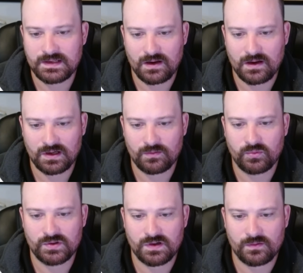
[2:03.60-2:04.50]
down here,
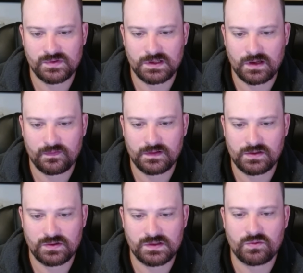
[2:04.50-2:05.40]
put terms and
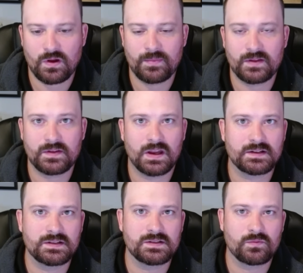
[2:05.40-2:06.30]
definitions, swap out the
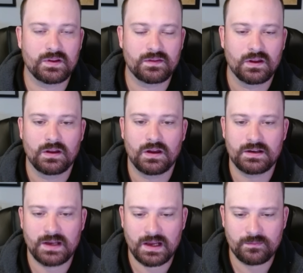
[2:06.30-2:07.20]
X's with a
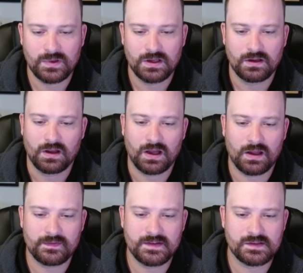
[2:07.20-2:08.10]
name.
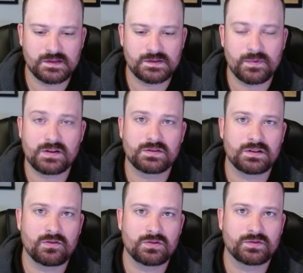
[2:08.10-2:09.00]
This is especially
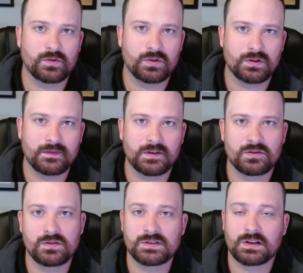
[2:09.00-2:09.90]
useful if you're
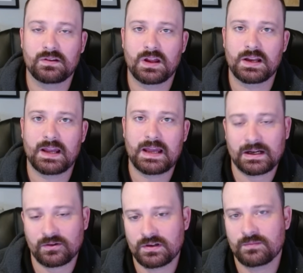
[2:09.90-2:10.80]
using a lot of
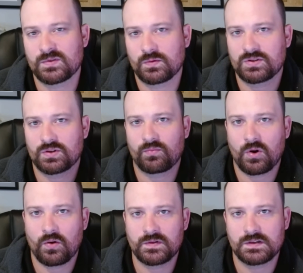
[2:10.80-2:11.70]
acronyms, which you're
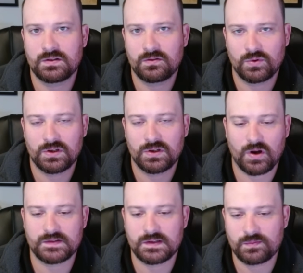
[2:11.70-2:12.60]
prone to do when you're
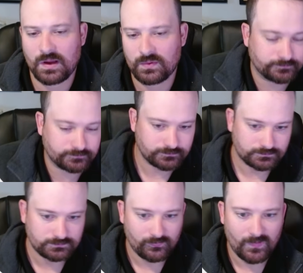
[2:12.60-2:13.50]
process mapping.
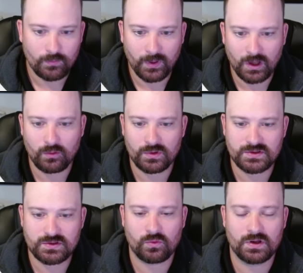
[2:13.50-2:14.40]
But
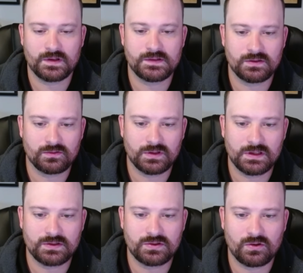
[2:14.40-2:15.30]
what you'll want to do
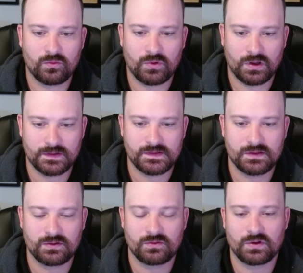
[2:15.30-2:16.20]
is you'll want
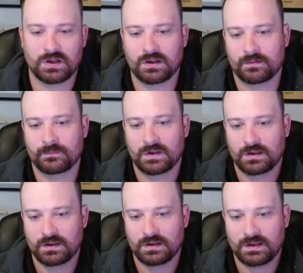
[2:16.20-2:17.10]
to
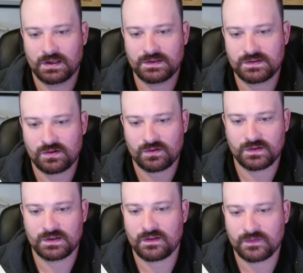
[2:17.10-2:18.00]
insert
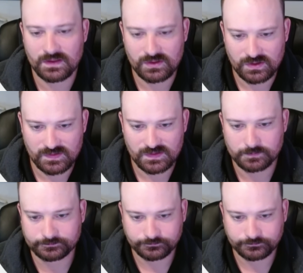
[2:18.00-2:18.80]
the definitions